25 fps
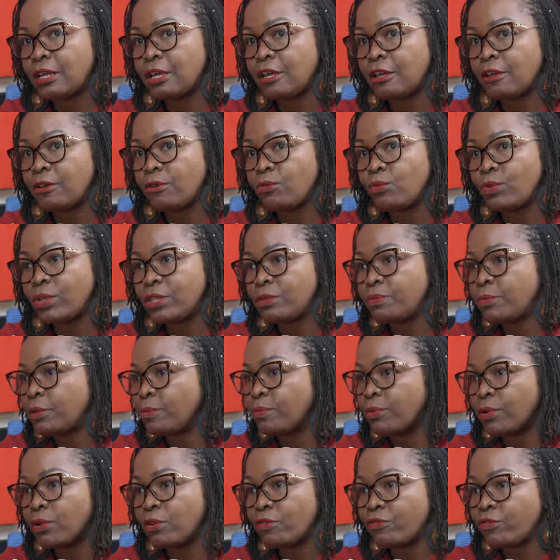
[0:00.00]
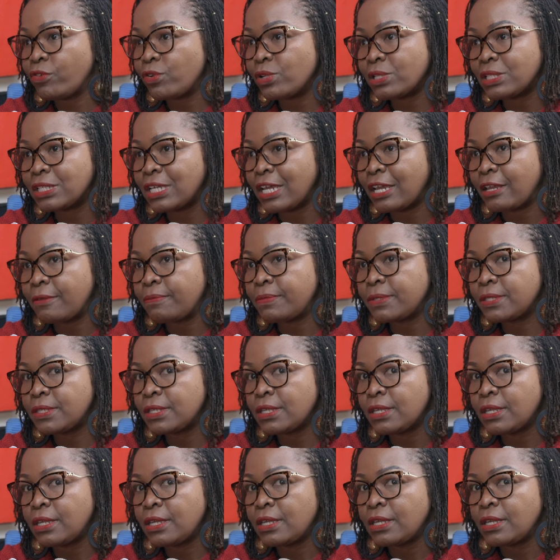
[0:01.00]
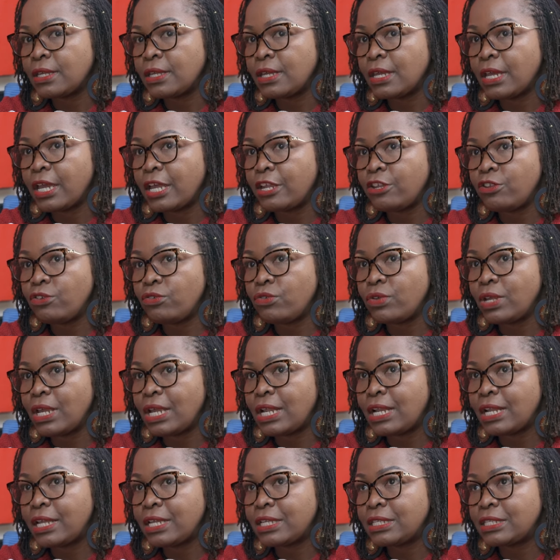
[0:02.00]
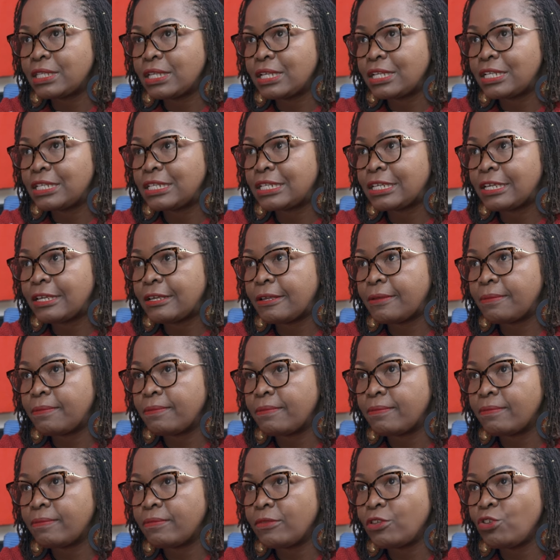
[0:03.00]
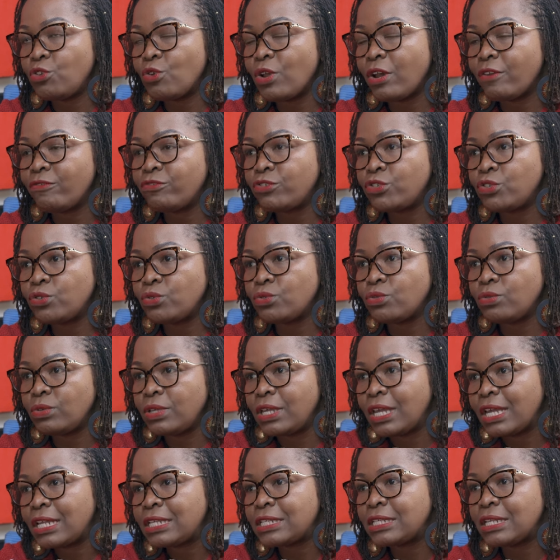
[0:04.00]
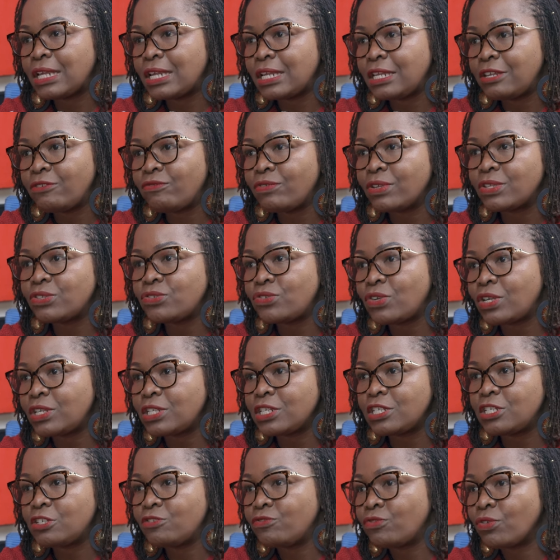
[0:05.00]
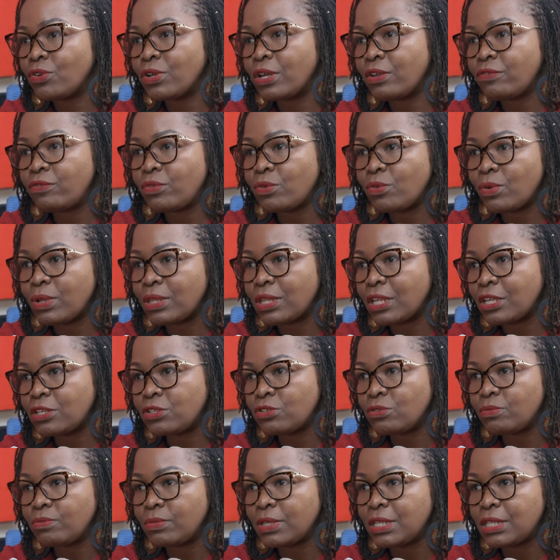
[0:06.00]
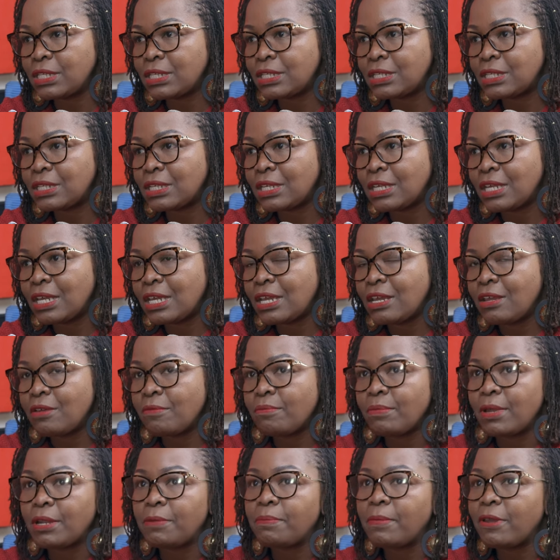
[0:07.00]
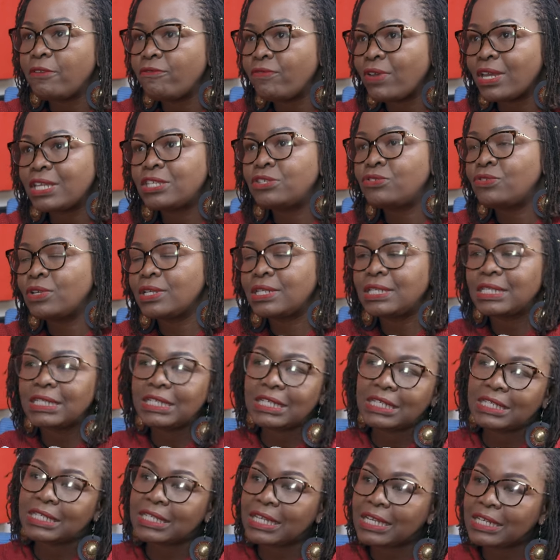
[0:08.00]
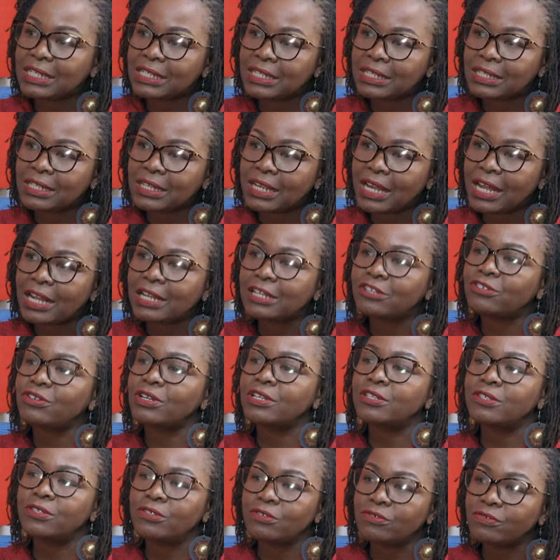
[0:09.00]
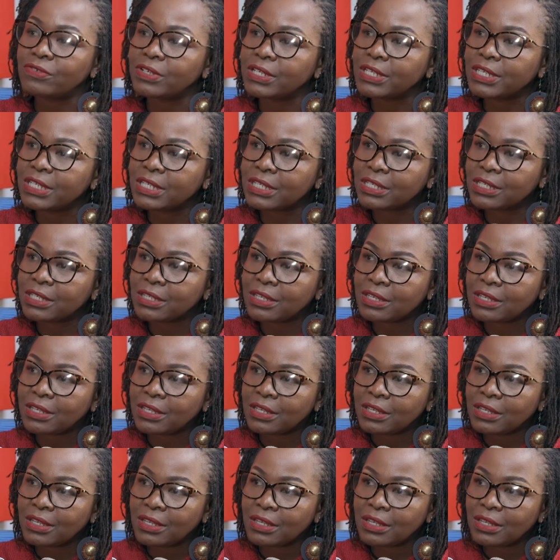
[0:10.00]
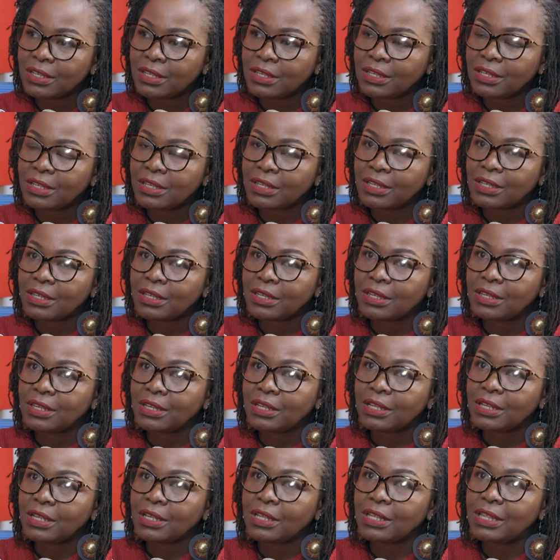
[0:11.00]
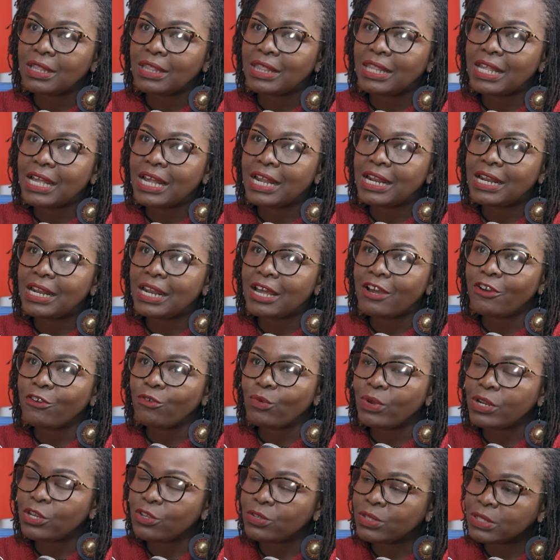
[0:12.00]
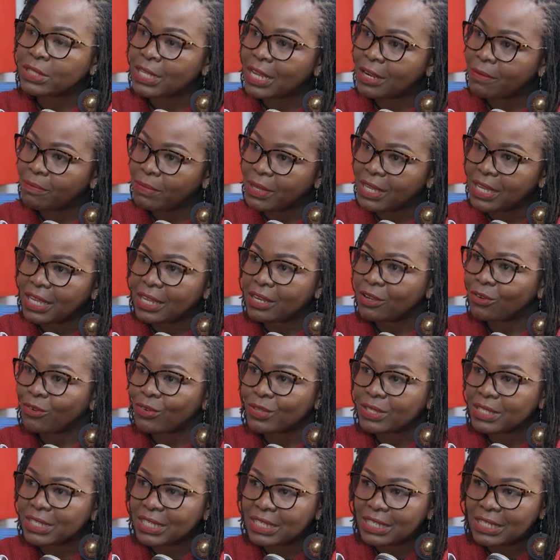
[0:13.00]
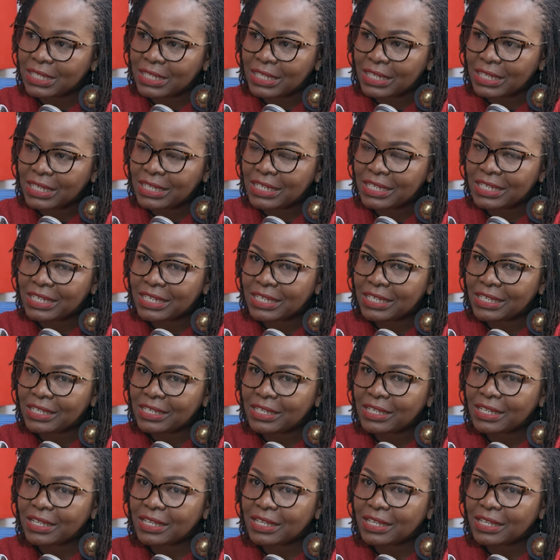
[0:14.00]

uh, with people of all types. And you realize that um, you have to get a different strategy for everyone that you meet. But my first strategy is that I'll trust you first. Mm. Then, now, when you start being inconsistent,